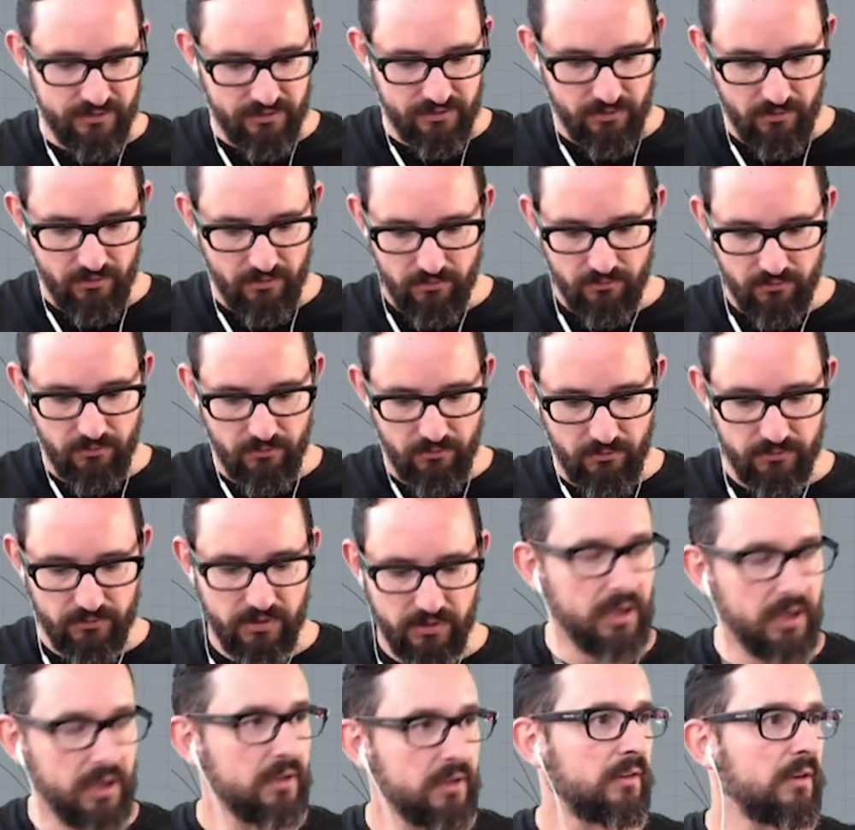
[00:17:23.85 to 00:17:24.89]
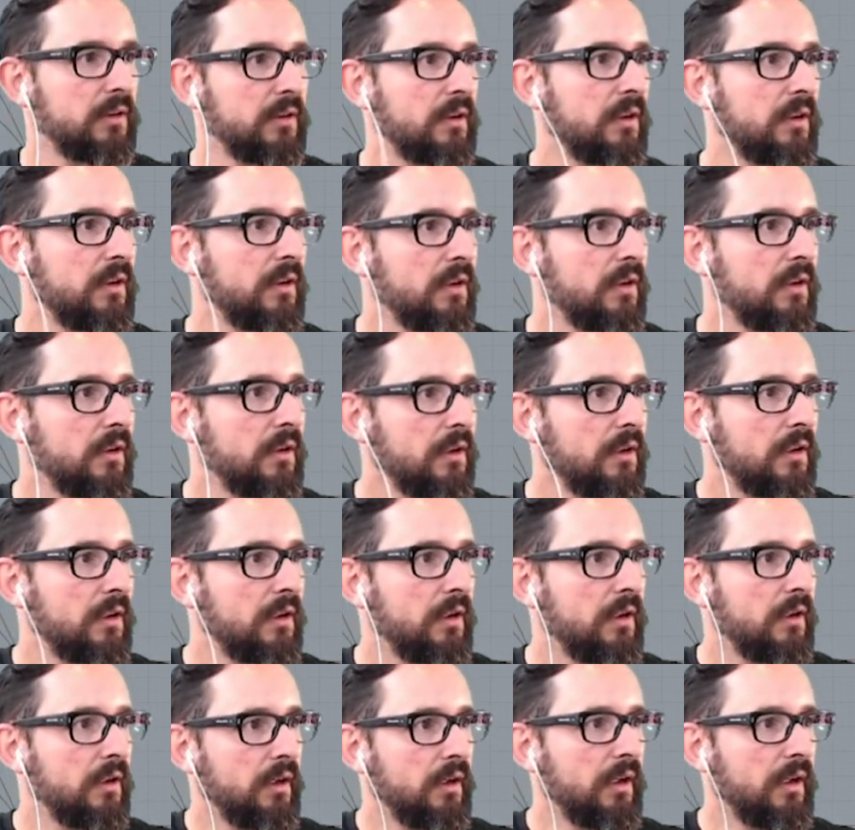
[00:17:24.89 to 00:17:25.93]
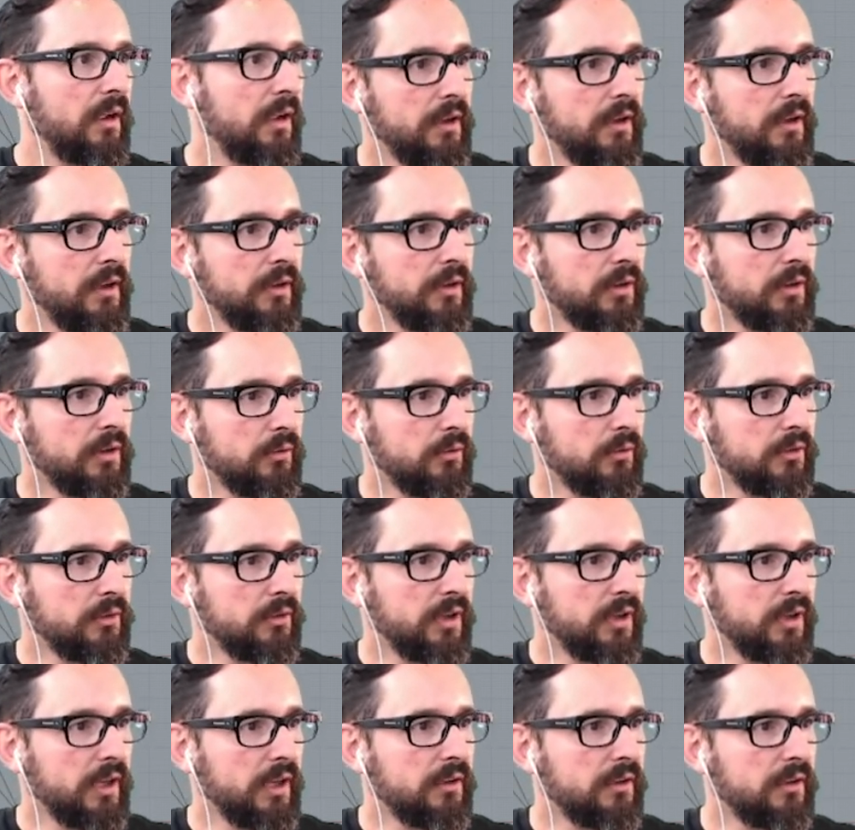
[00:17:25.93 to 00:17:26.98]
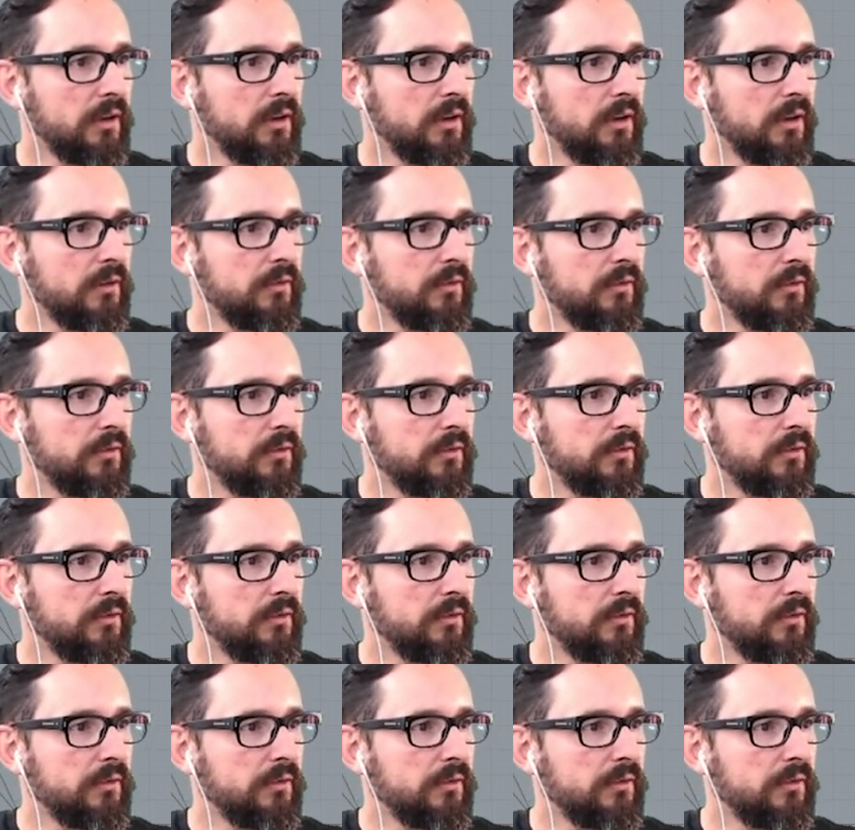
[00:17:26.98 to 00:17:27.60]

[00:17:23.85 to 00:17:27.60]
So rotate. You can rotate the curve